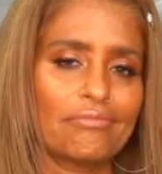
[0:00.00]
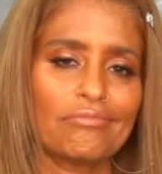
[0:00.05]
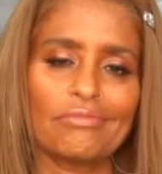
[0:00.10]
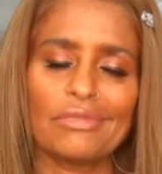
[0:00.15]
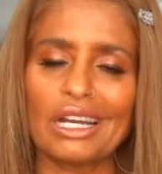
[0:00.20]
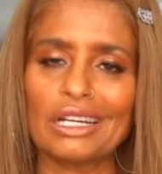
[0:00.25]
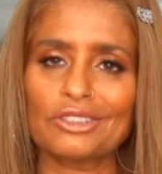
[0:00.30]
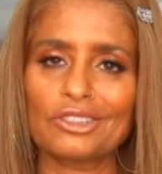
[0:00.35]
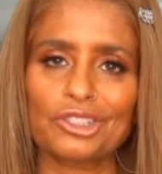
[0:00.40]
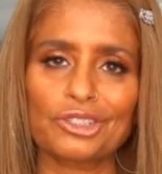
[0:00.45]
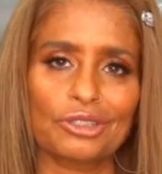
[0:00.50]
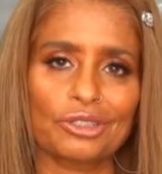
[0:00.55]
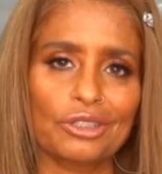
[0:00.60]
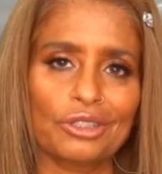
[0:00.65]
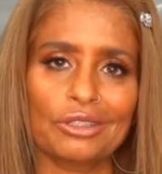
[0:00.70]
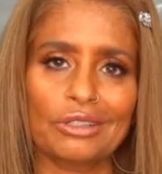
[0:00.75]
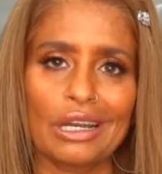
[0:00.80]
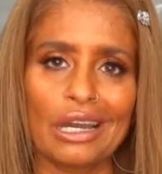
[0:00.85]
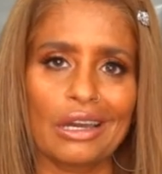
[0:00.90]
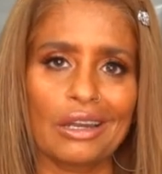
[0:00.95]
not
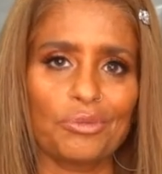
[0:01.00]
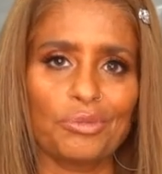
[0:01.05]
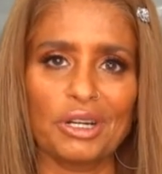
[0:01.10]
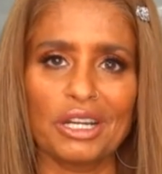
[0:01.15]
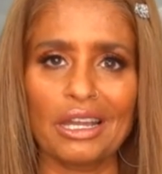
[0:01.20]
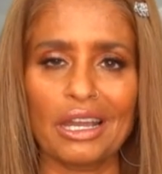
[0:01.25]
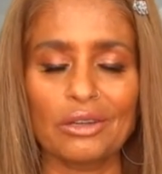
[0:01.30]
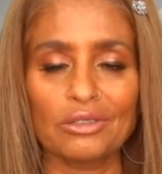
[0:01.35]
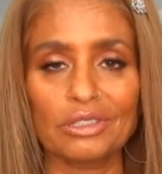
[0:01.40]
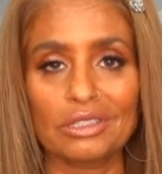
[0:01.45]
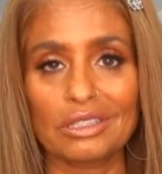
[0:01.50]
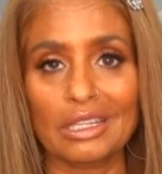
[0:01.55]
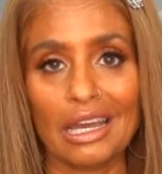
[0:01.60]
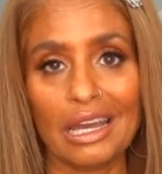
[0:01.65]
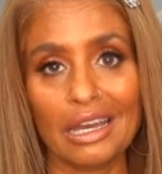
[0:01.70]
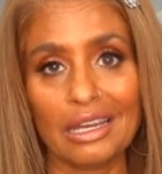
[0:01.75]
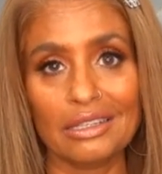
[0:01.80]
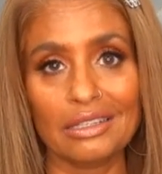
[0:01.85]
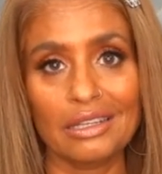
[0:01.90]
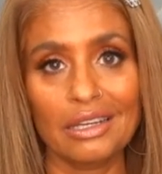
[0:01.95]
sure how to pronounce
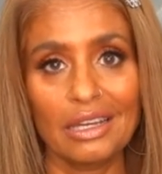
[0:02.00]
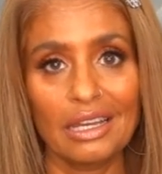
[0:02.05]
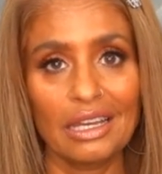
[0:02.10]
that,